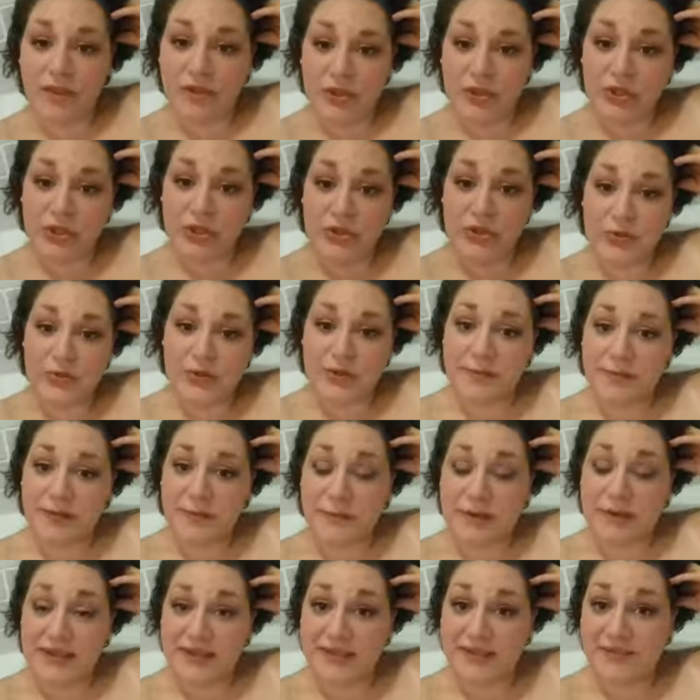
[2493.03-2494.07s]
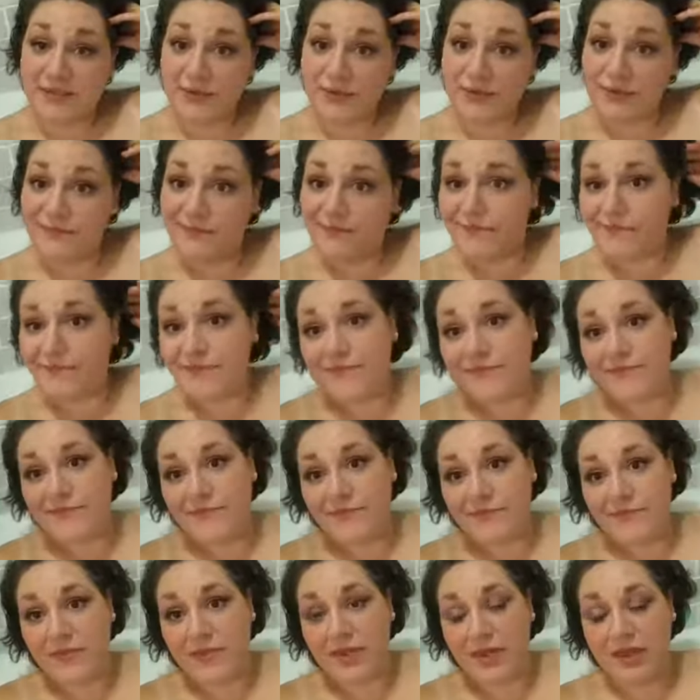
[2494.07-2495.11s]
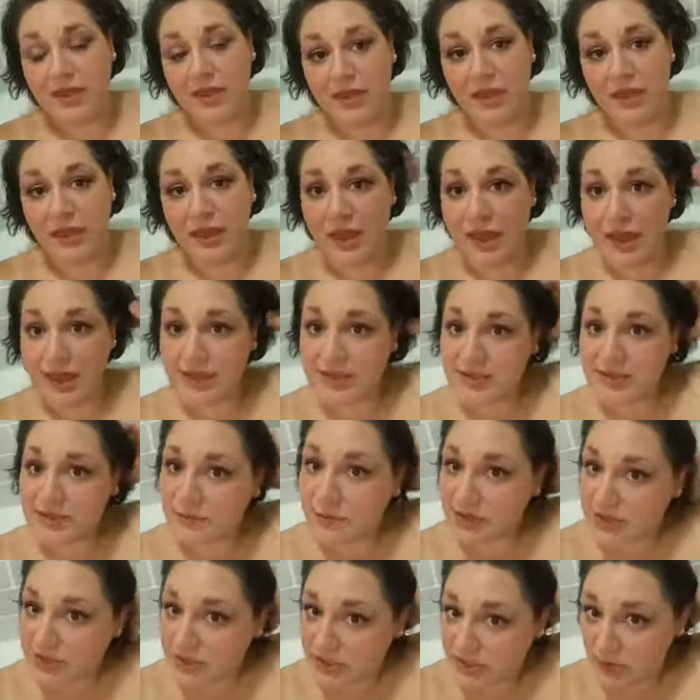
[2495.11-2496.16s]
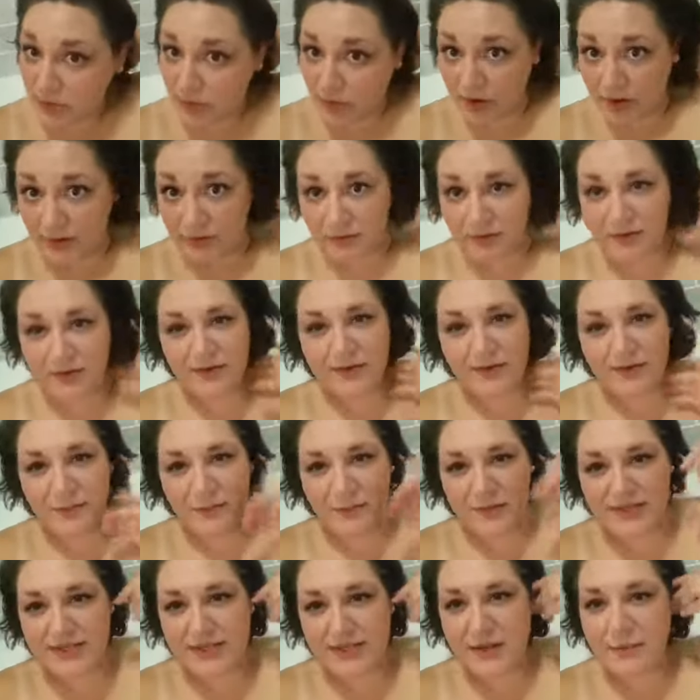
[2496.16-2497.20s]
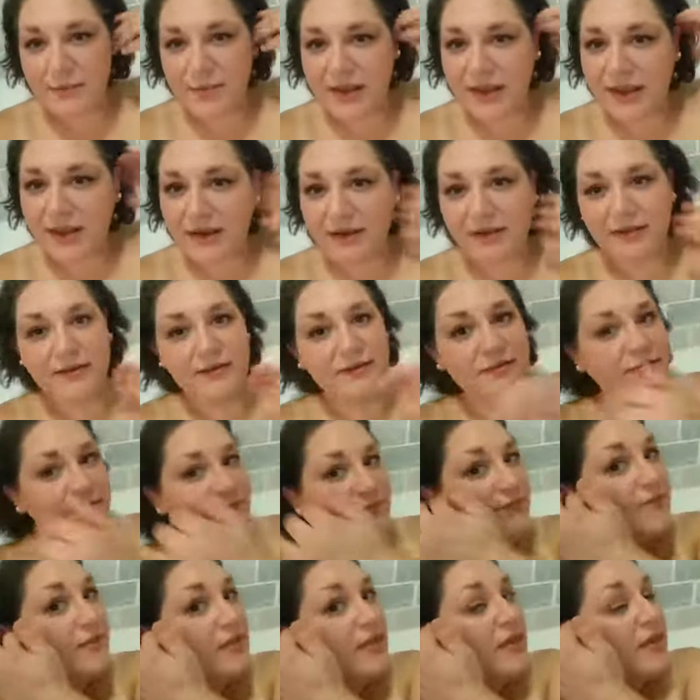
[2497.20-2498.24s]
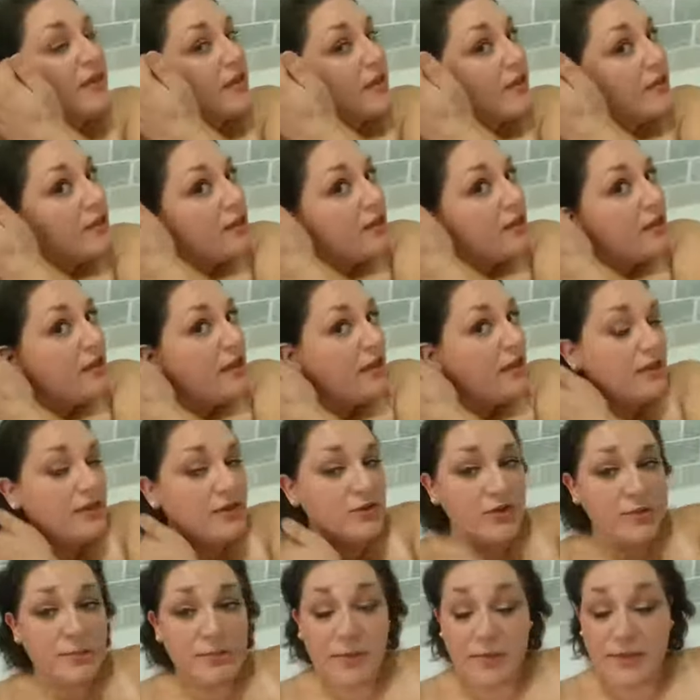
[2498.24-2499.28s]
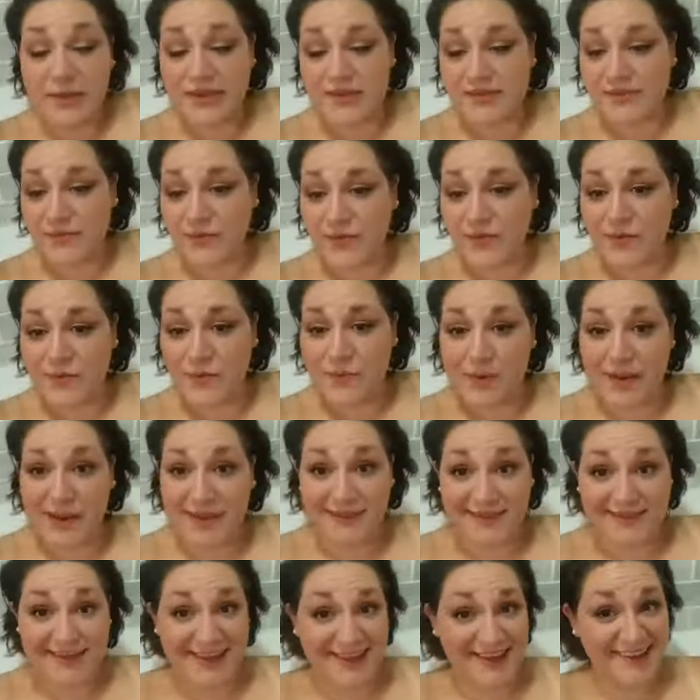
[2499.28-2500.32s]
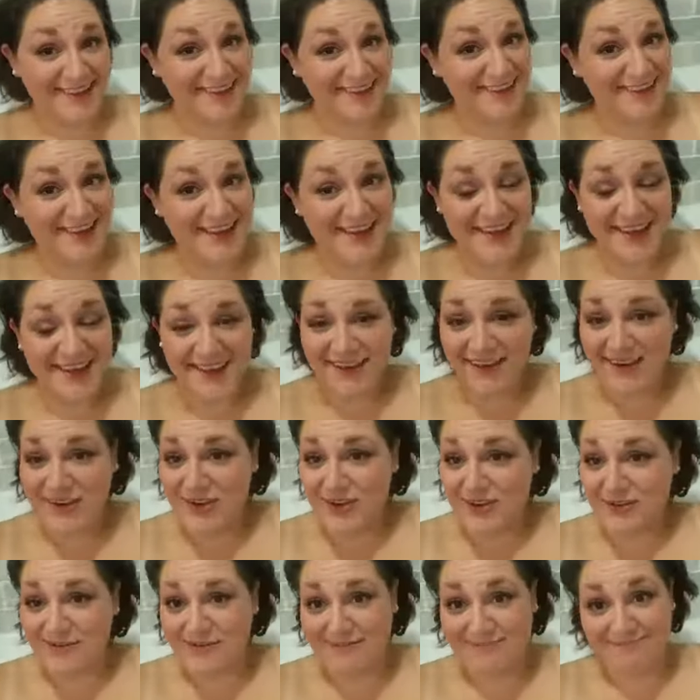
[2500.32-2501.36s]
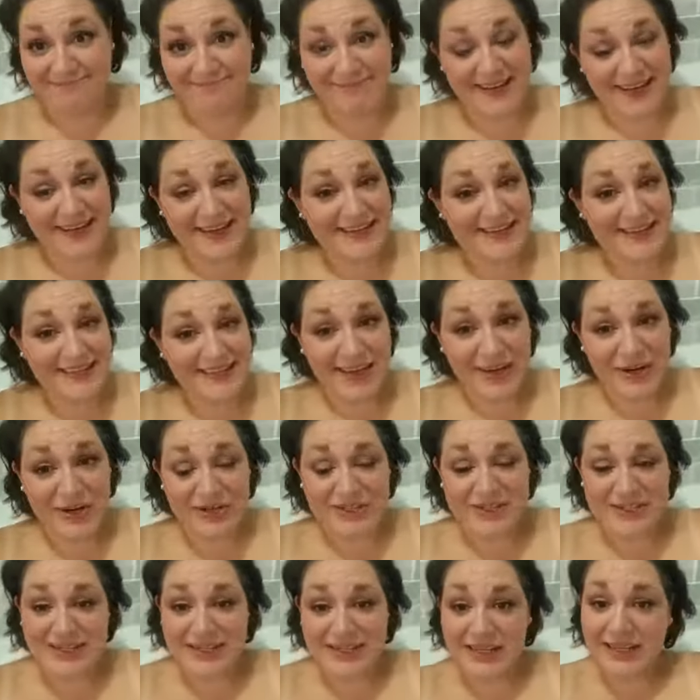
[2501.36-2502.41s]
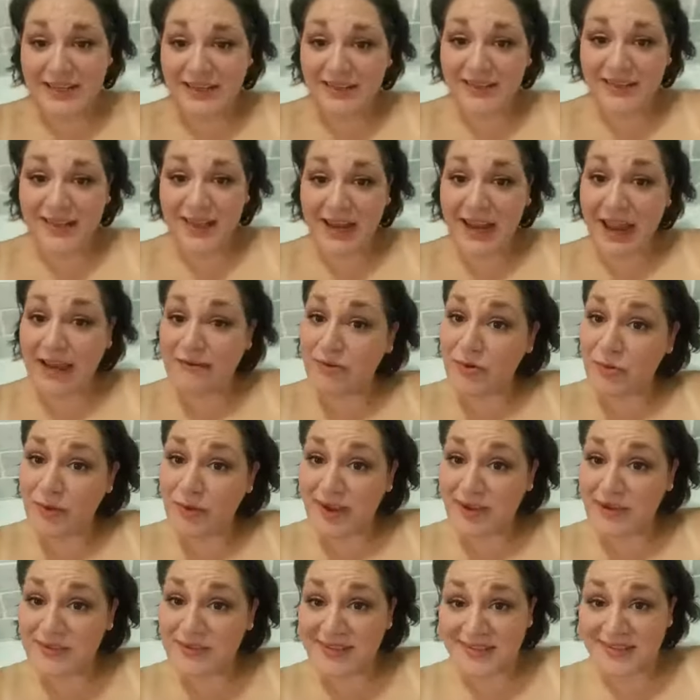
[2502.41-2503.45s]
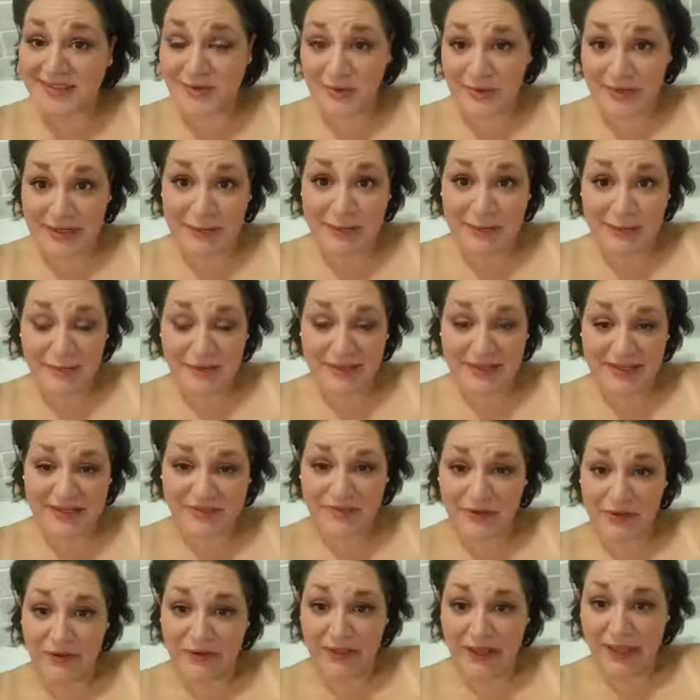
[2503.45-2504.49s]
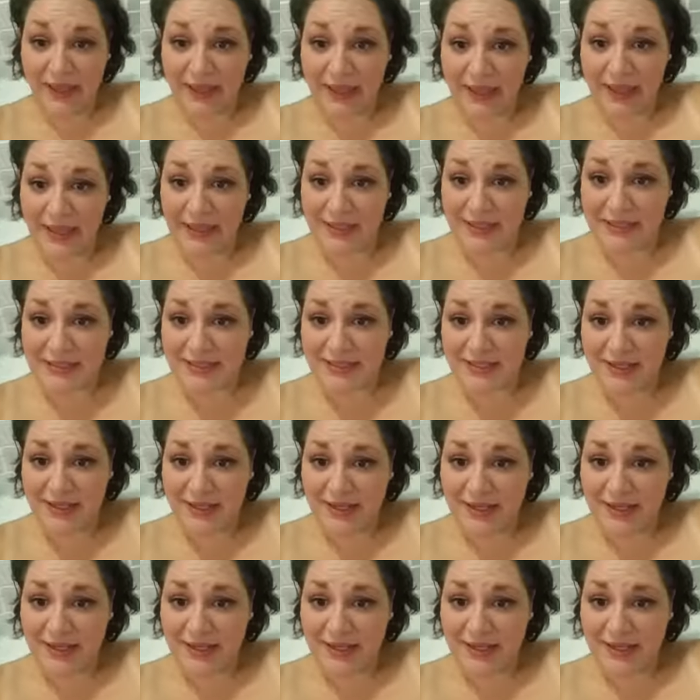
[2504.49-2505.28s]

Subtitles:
you can be peaceful as much as you want. Oh, I'm messing up my hair. You can be peaceful, but that doesn't guarantee that everyone else is going to be peaceful. And